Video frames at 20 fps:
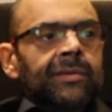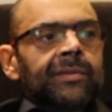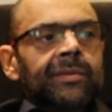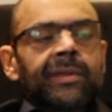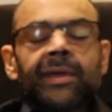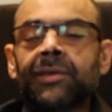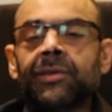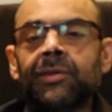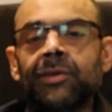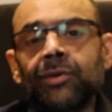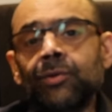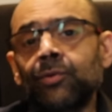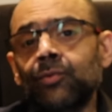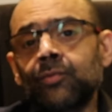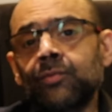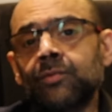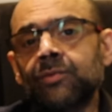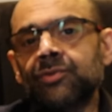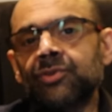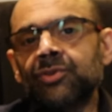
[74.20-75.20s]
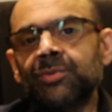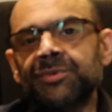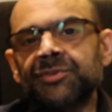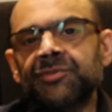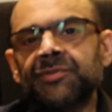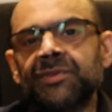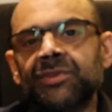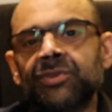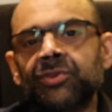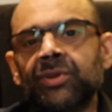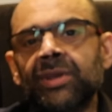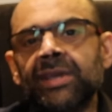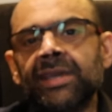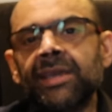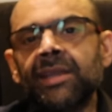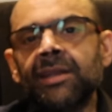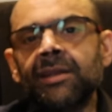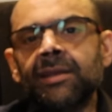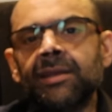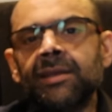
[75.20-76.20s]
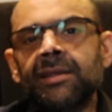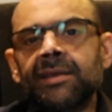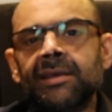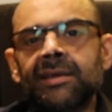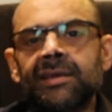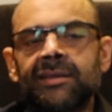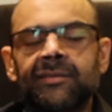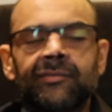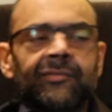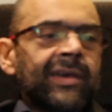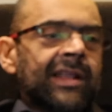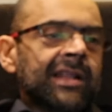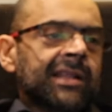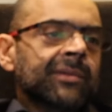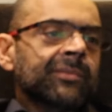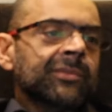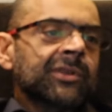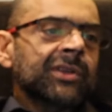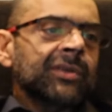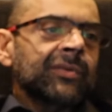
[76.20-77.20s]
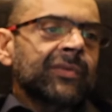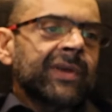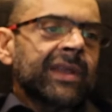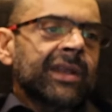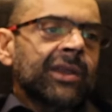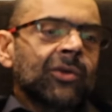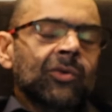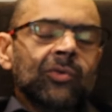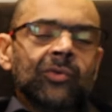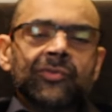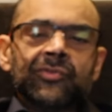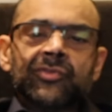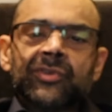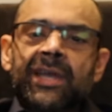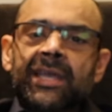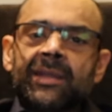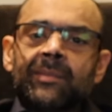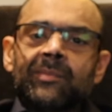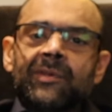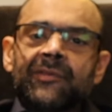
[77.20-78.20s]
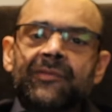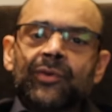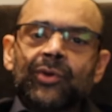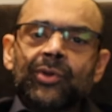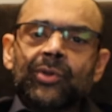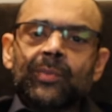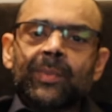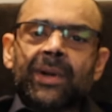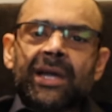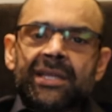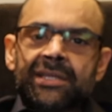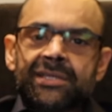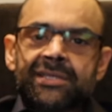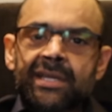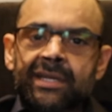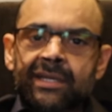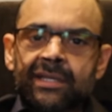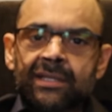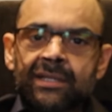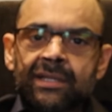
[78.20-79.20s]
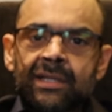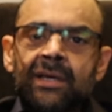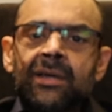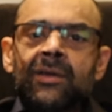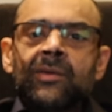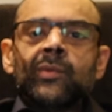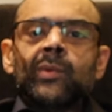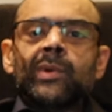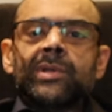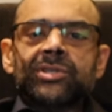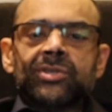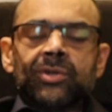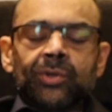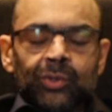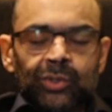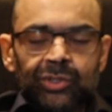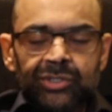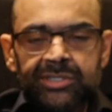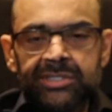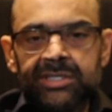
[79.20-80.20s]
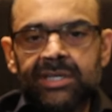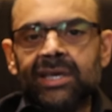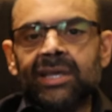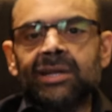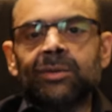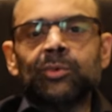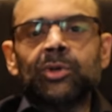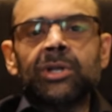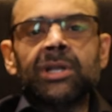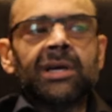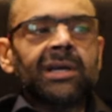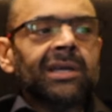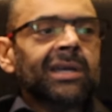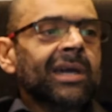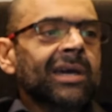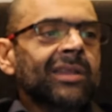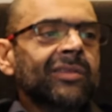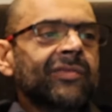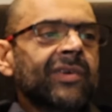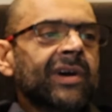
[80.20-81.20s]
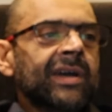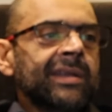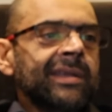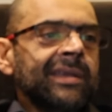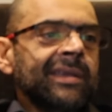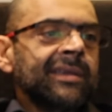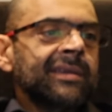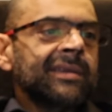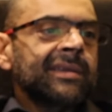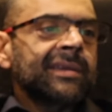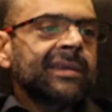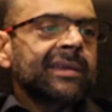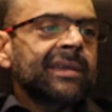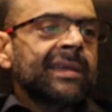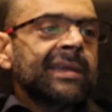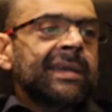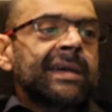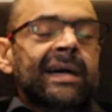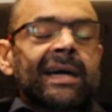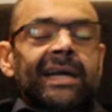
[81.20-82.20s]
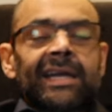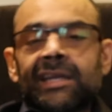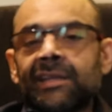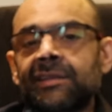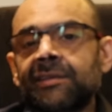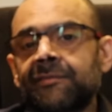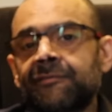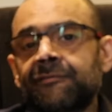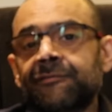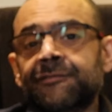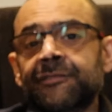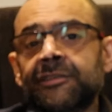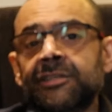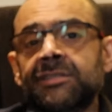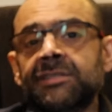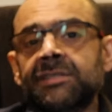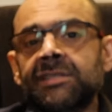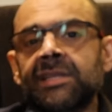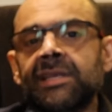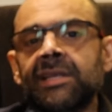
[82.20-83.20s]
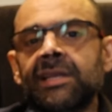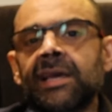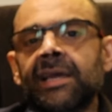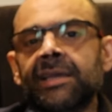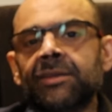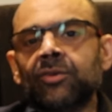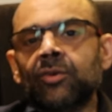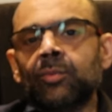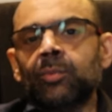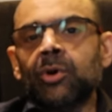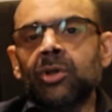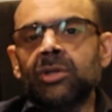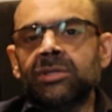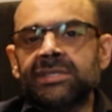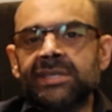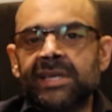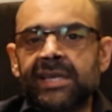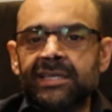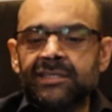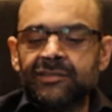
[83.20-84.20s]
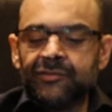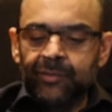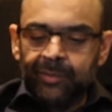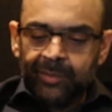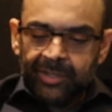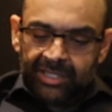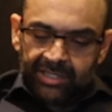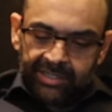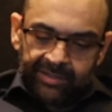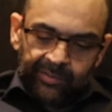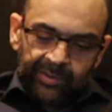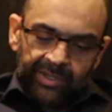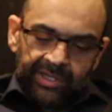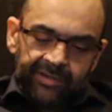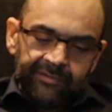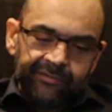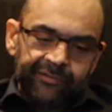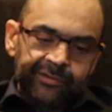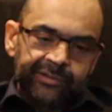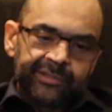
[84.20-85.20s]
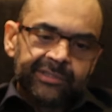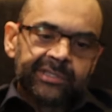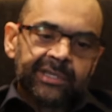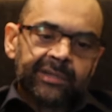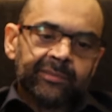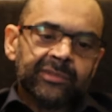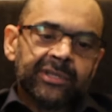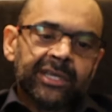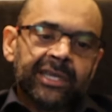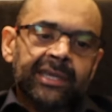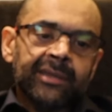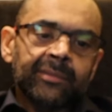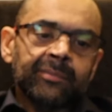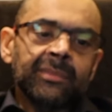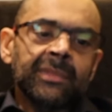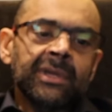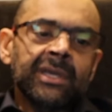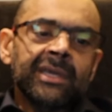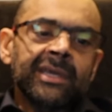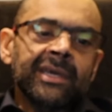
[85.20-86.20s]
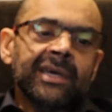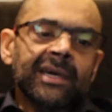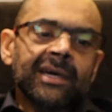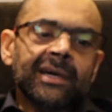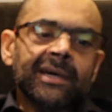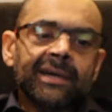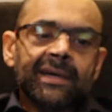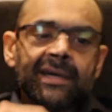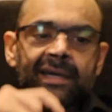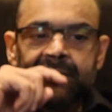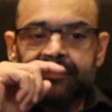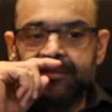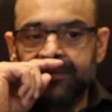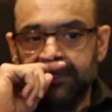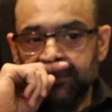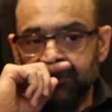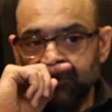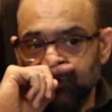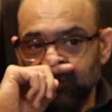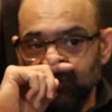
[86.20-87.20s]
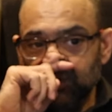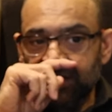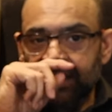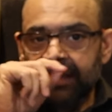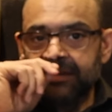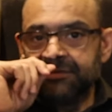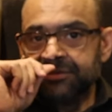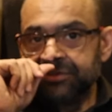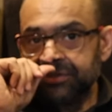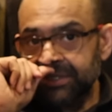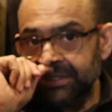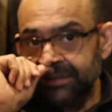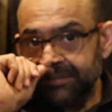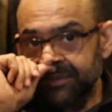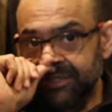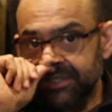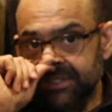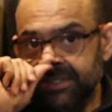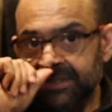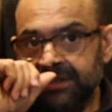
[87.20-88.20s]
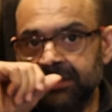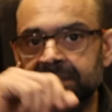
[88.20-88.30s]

Thank you so much for tuning in, and welcome to your very own Try Before You Buy channel with your host Coromandel Extrait. I'd firstly like to apologize for being away for some time. I've done 2 live streams